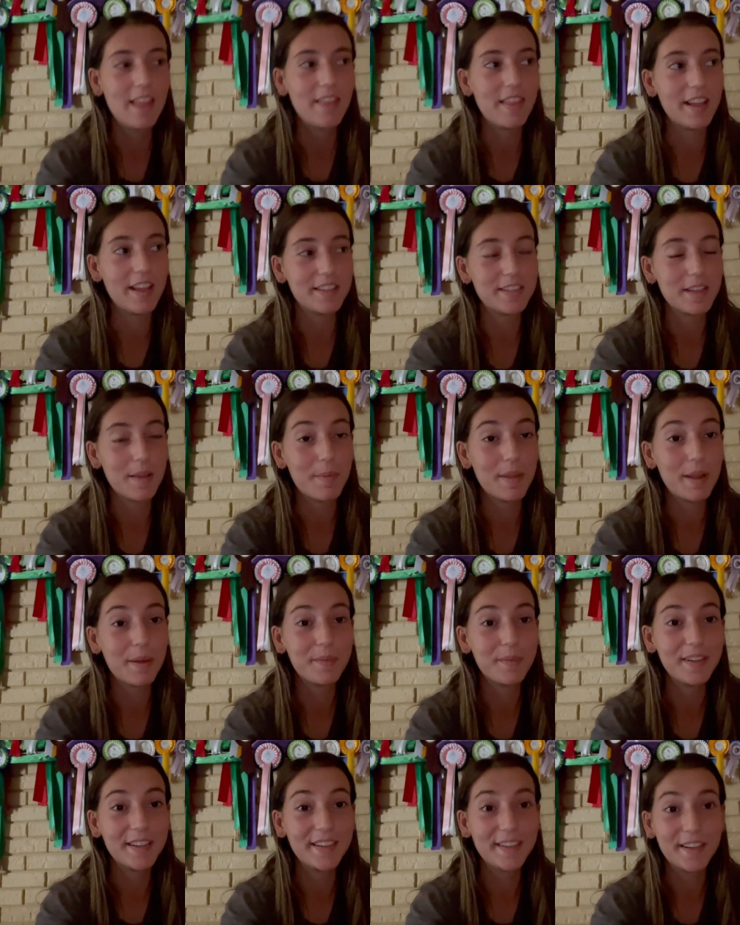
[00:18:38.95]
that's something
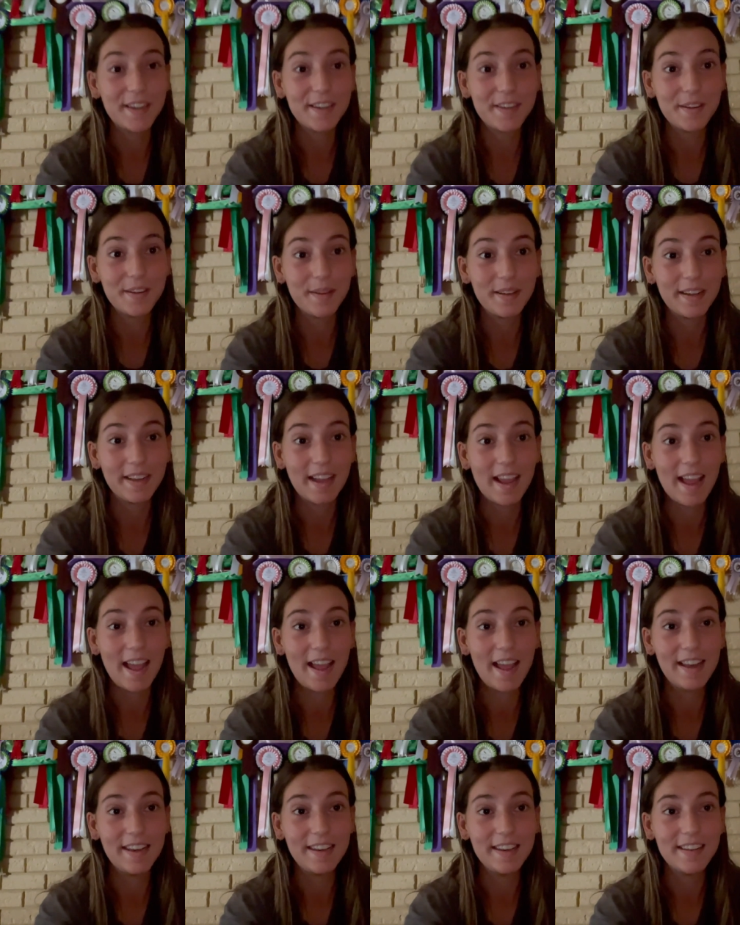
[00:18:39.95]
I'm really good at doing
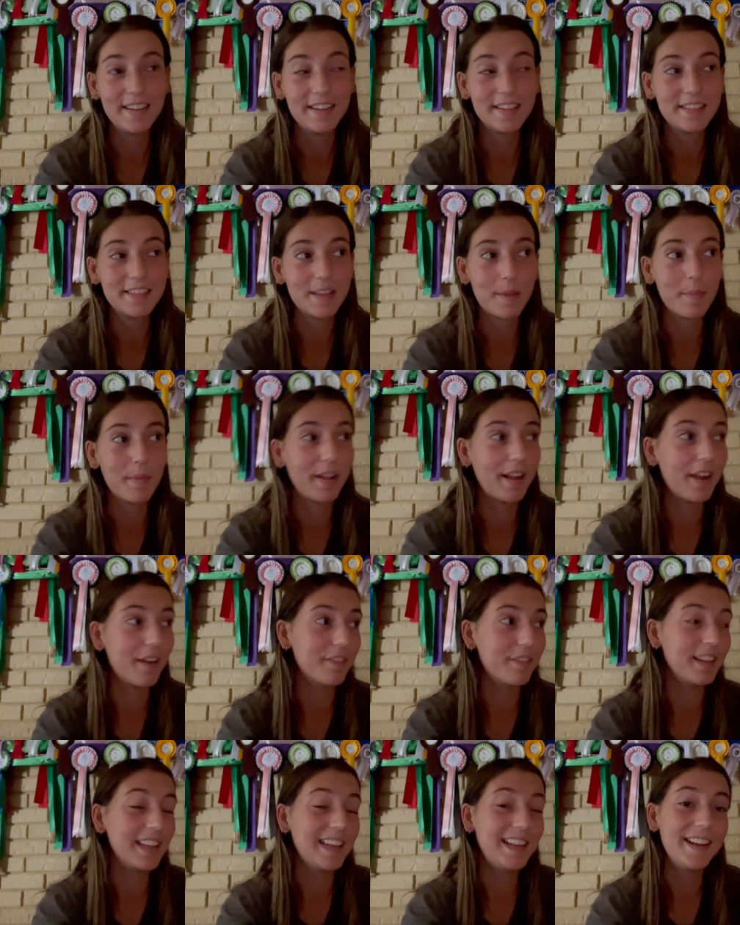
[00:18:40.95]
and something I
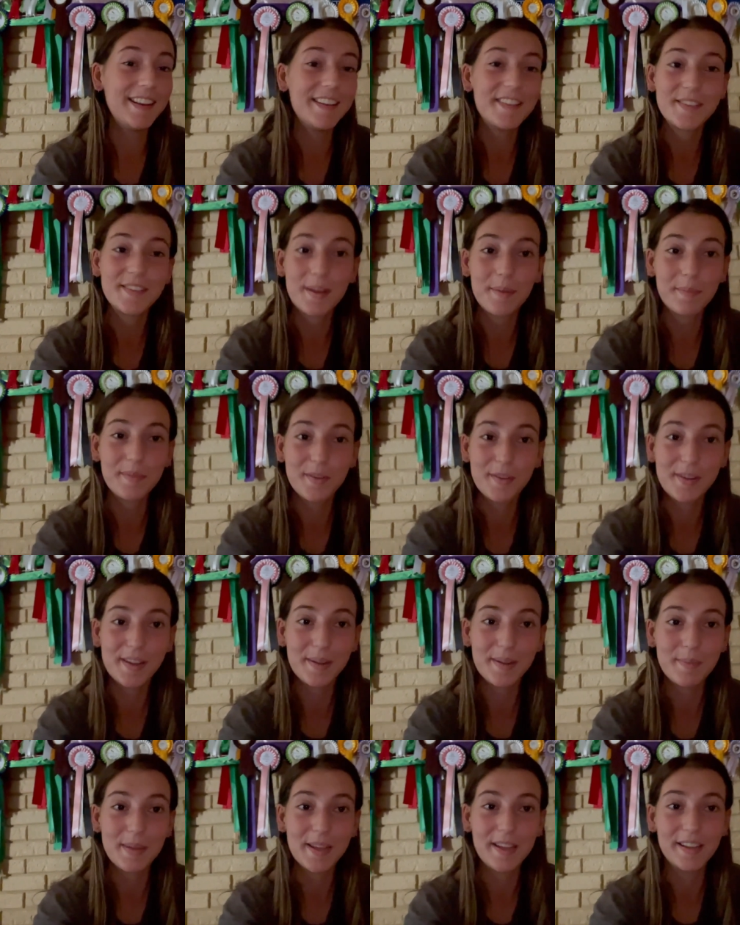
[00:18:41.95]
really need to stop
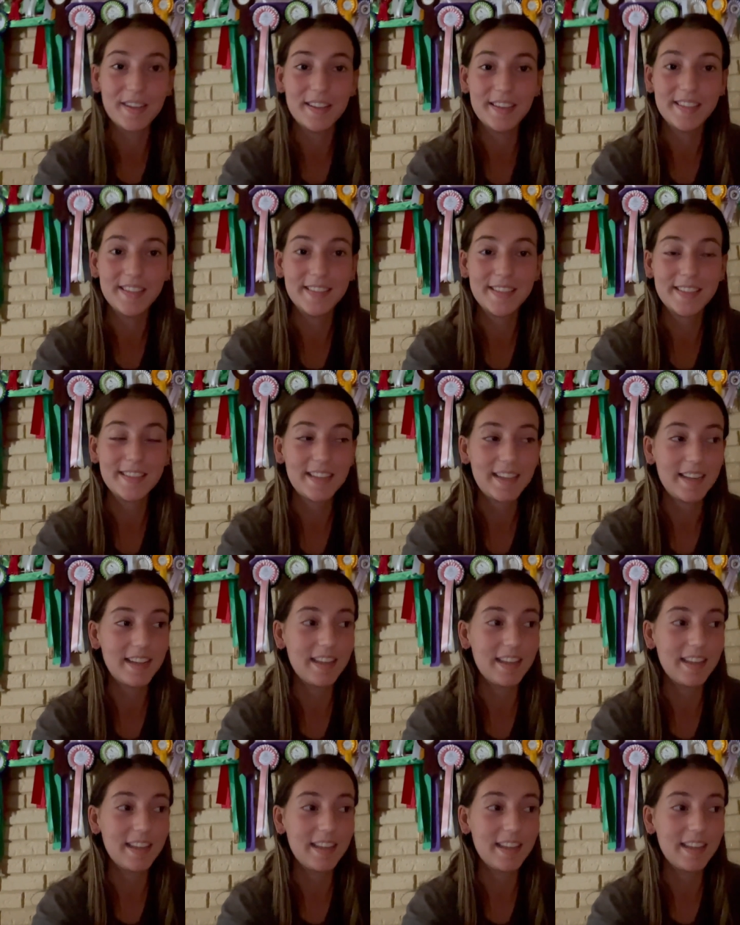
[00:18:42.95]
doing because